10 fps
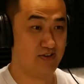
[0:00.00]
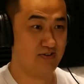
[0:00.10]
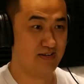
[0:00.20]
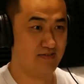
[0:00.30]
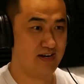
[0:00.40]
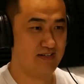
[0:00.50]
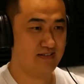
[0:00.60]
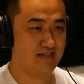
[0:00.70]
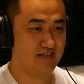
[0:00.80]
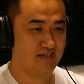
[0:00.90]
totally, right? Yeah,
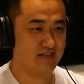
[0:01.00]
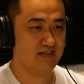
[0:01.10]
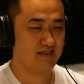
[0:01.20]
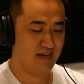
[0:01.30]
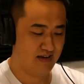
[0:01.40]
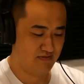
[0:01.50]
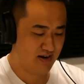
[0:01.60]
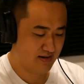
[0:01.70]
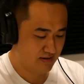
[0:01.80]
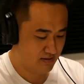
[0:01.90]
yeah. yeah right.